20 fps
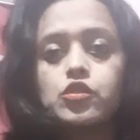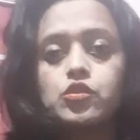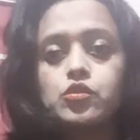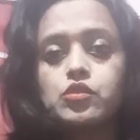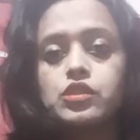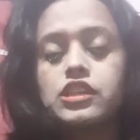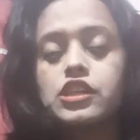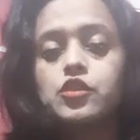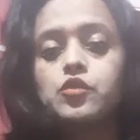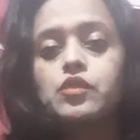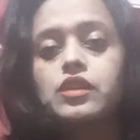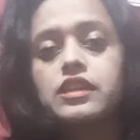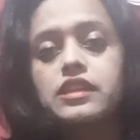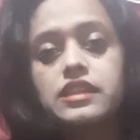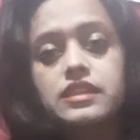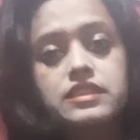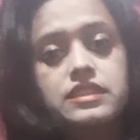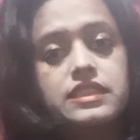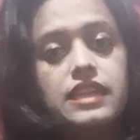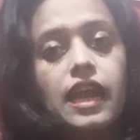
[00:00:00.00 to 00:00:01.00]
You need to
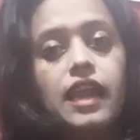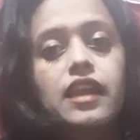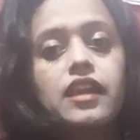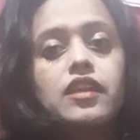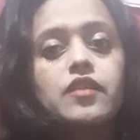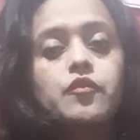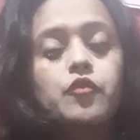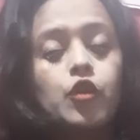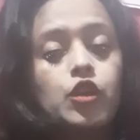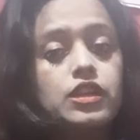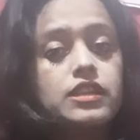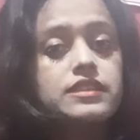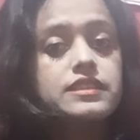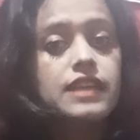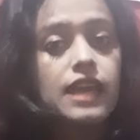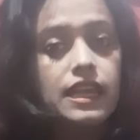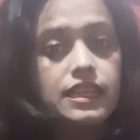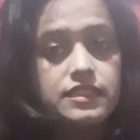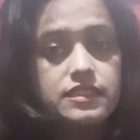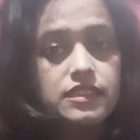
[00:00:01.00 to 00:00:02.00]
understand what is
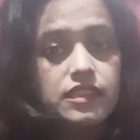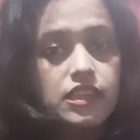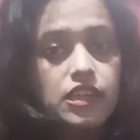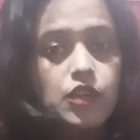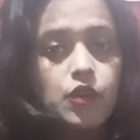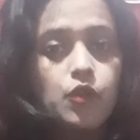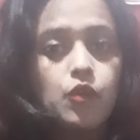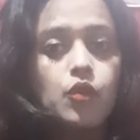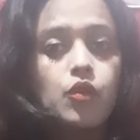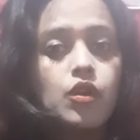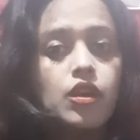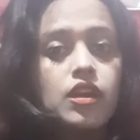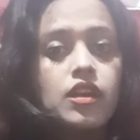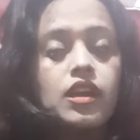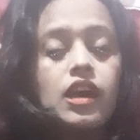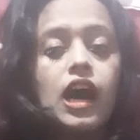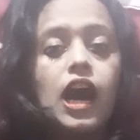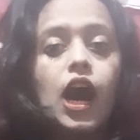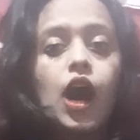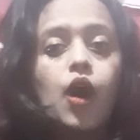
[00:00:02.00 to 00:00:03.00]
SEO,
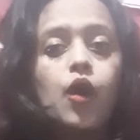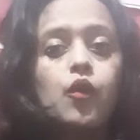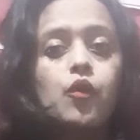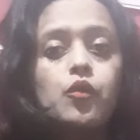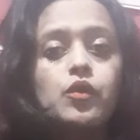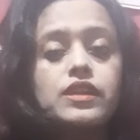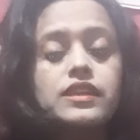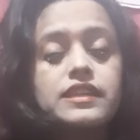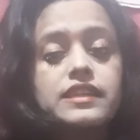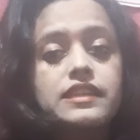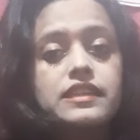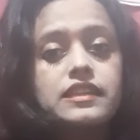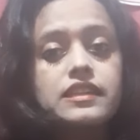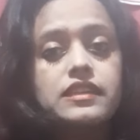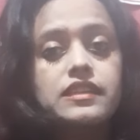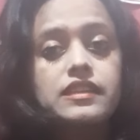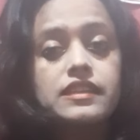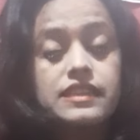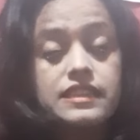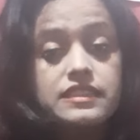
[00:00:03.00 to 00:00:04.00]
how it
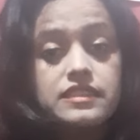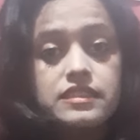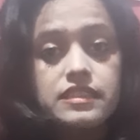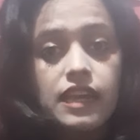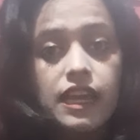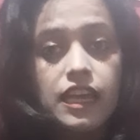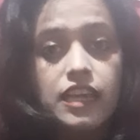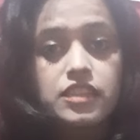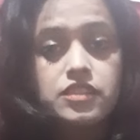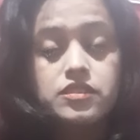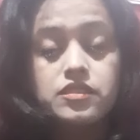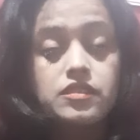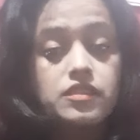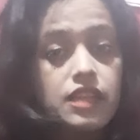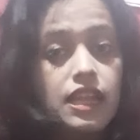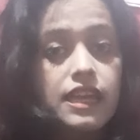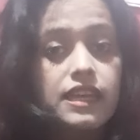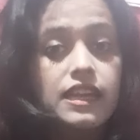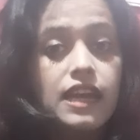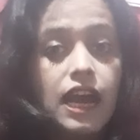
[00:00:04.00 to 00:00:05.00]
is has
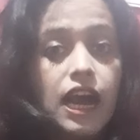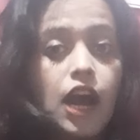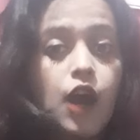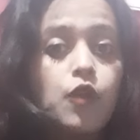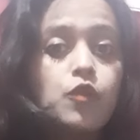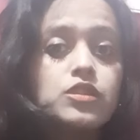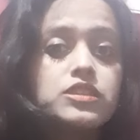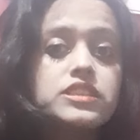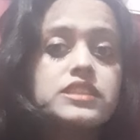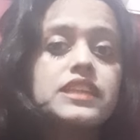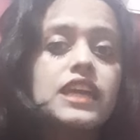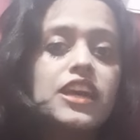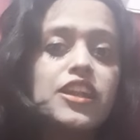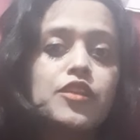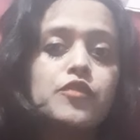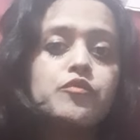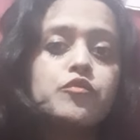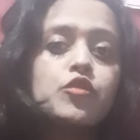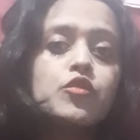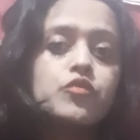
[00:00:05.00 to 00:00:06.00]
like how is it
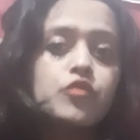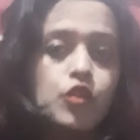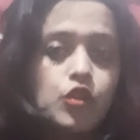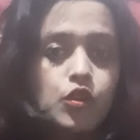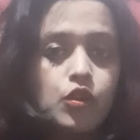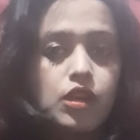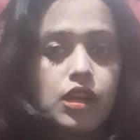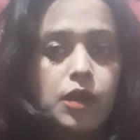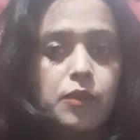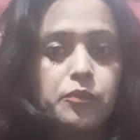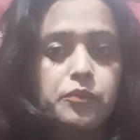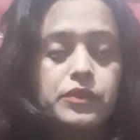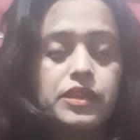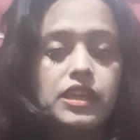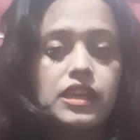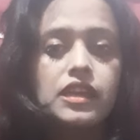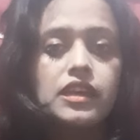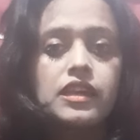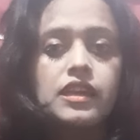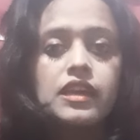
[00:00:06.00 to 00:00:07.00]
helpful for your
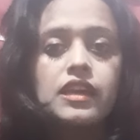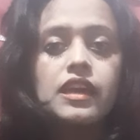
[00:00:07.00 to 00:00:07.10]
company.